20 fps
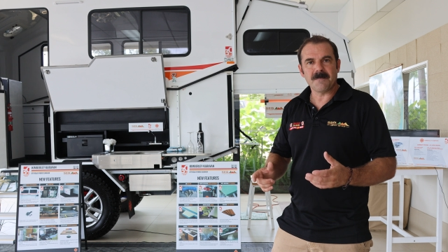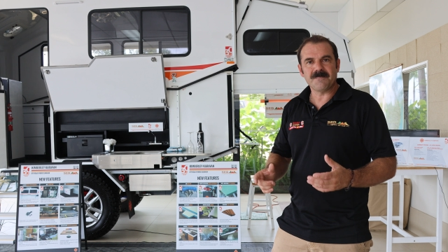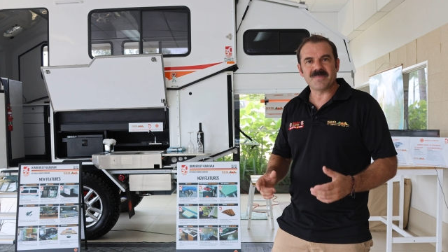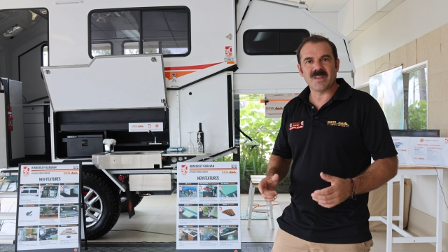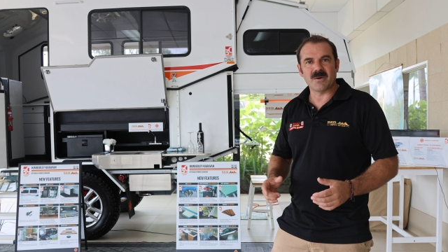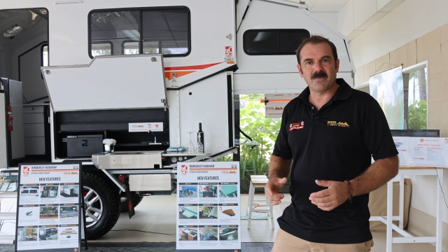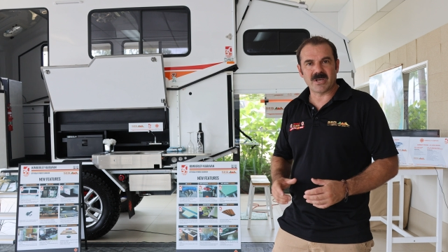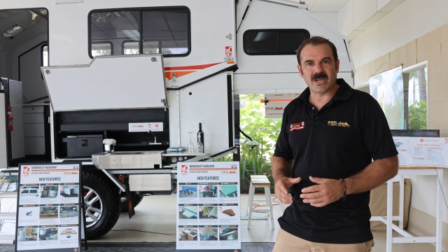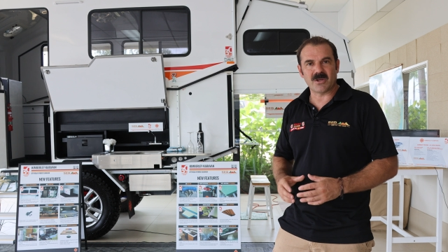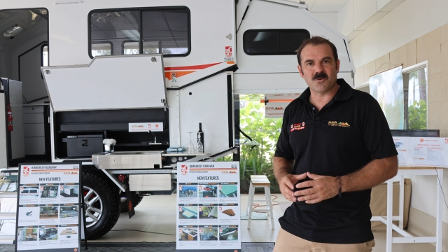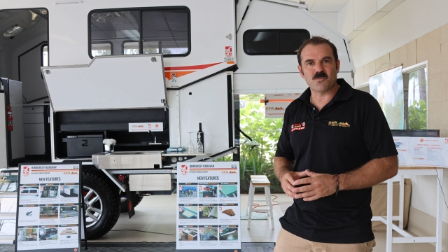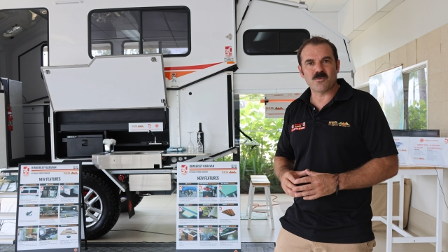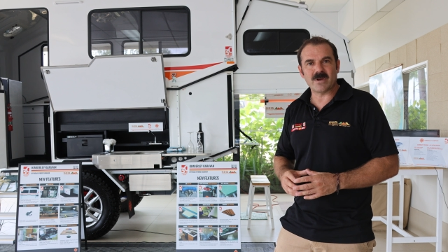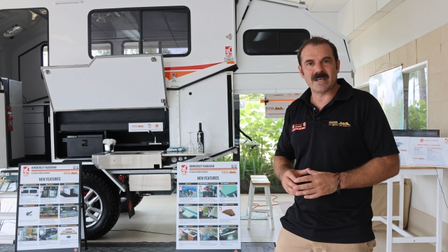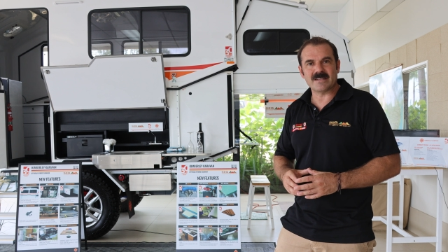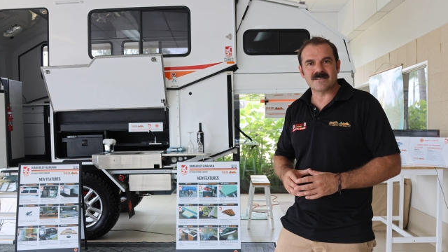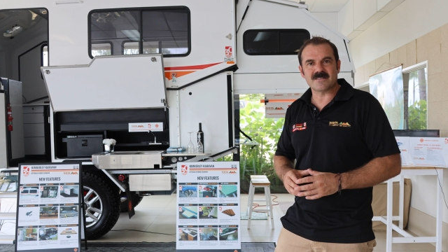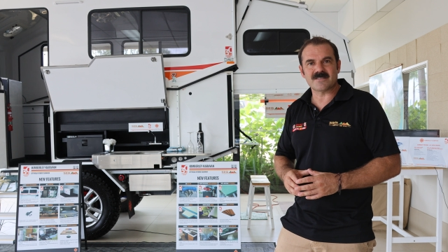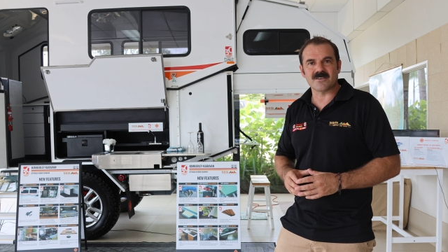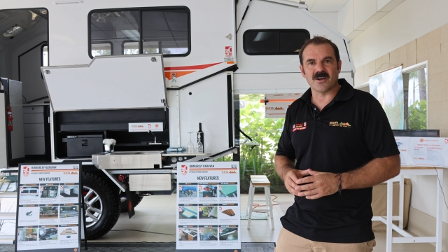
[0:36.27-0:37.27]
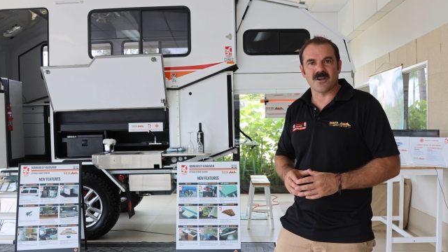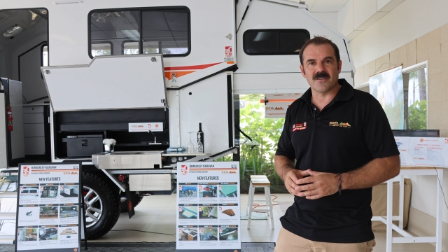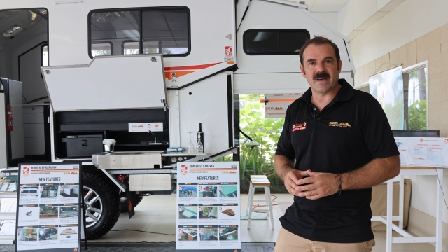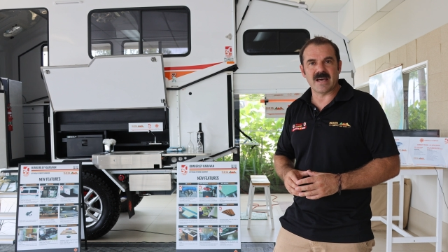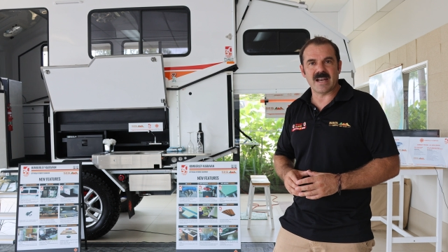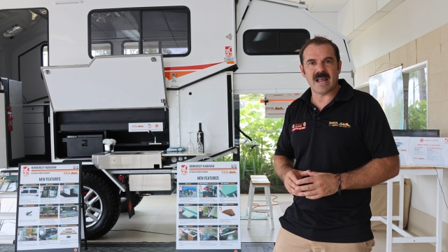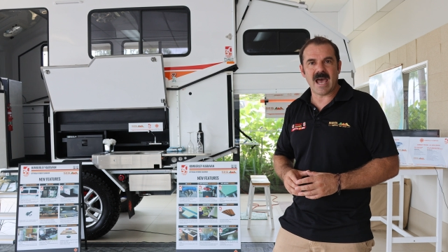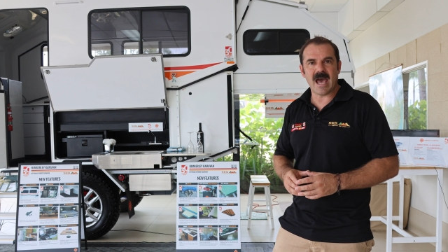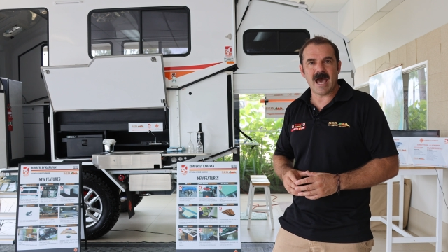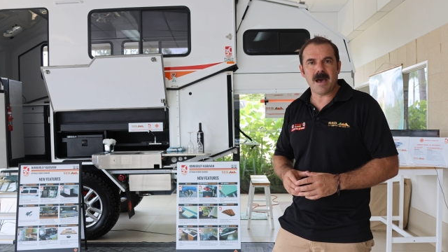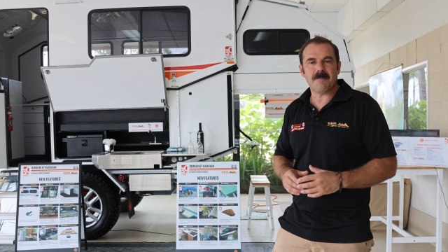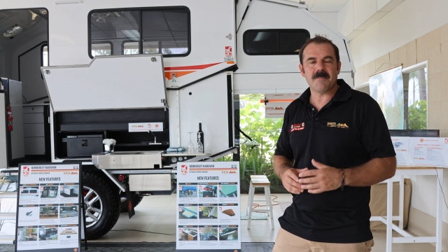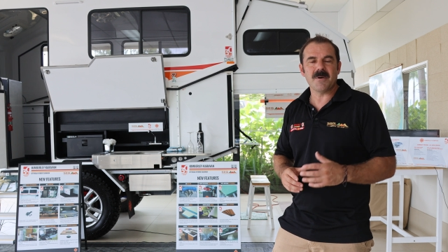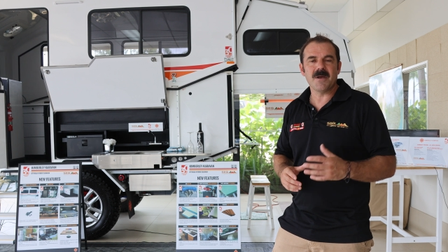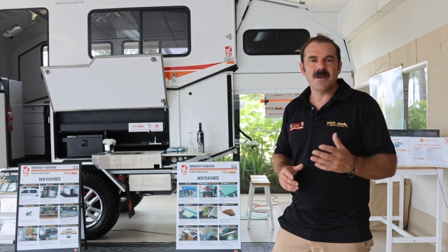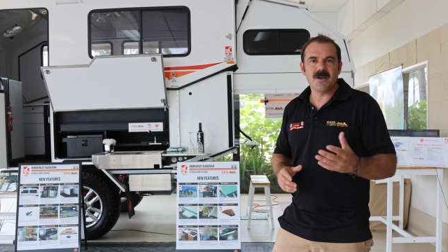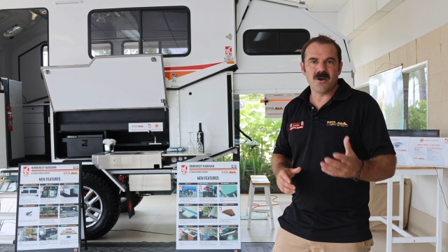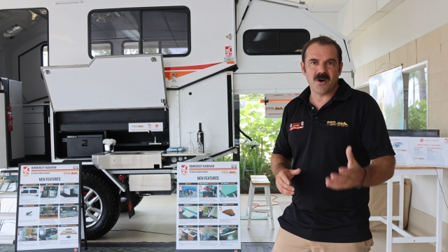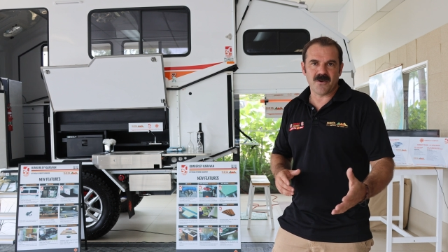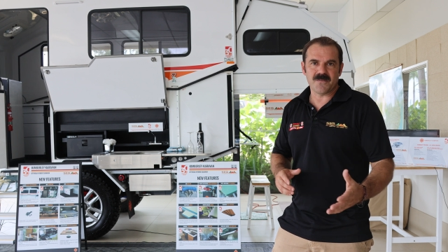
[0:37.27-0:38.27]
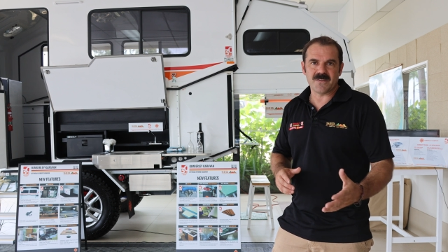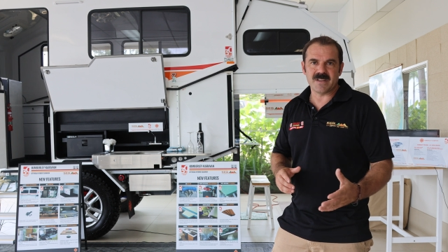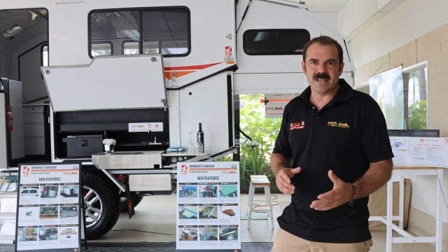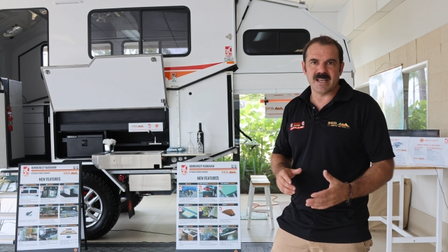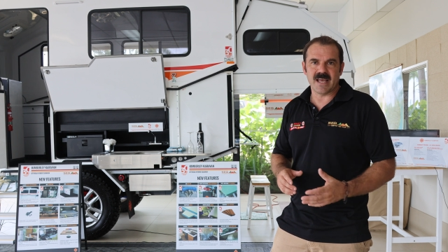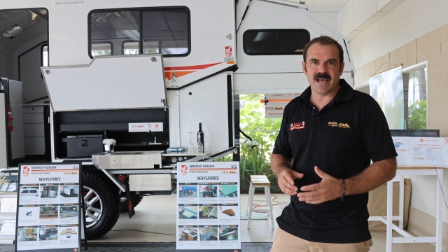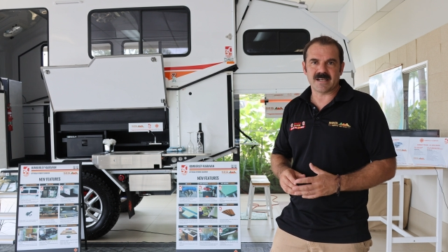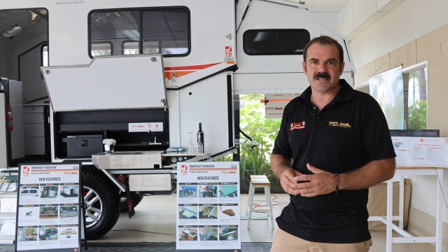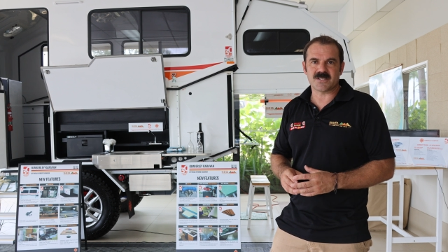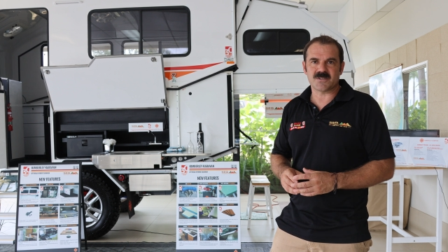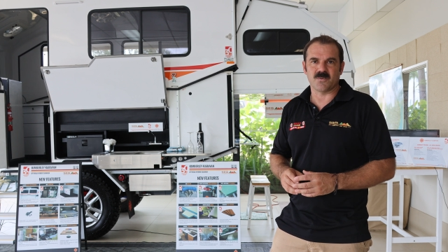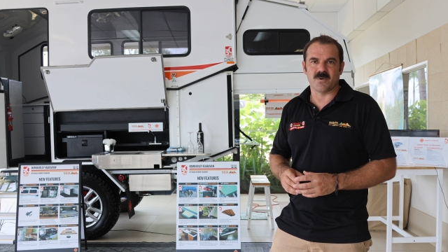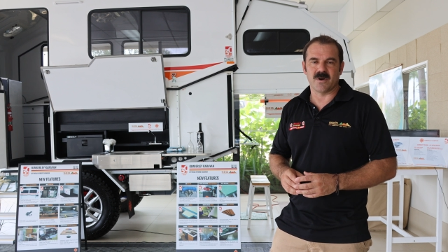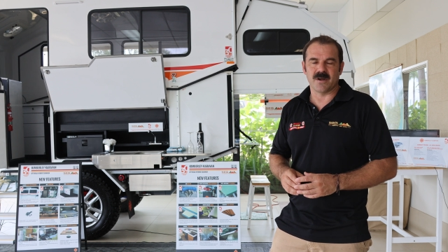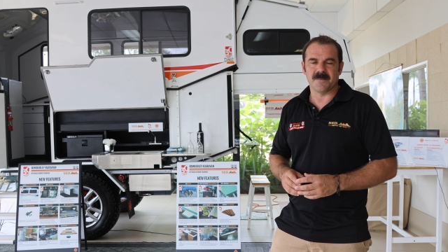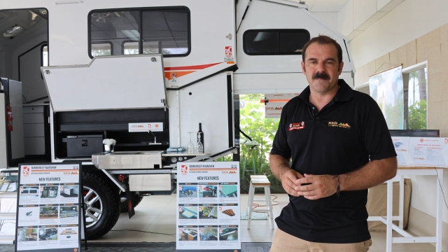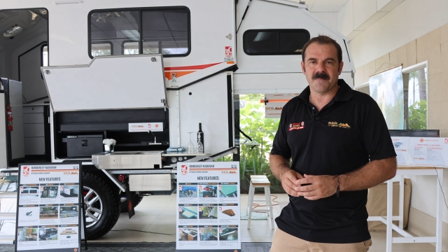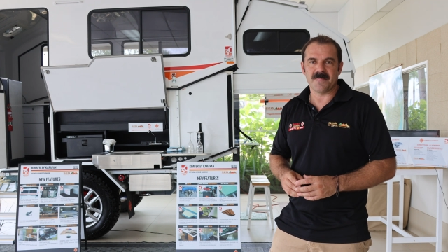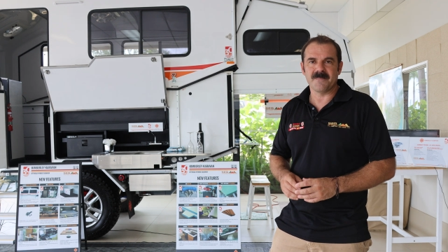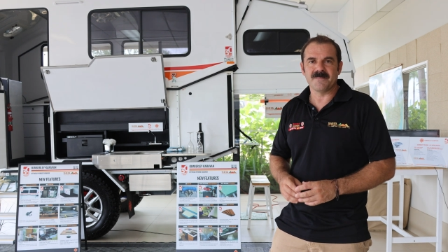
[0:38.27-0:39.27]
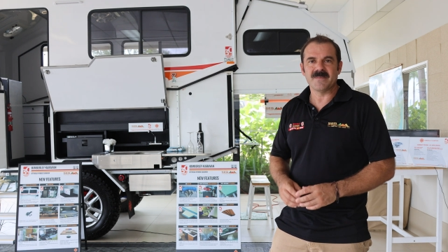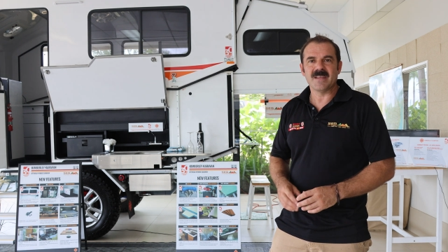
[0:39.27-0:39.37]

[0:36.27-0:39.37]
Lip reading: then we can reinstall that app on the next one.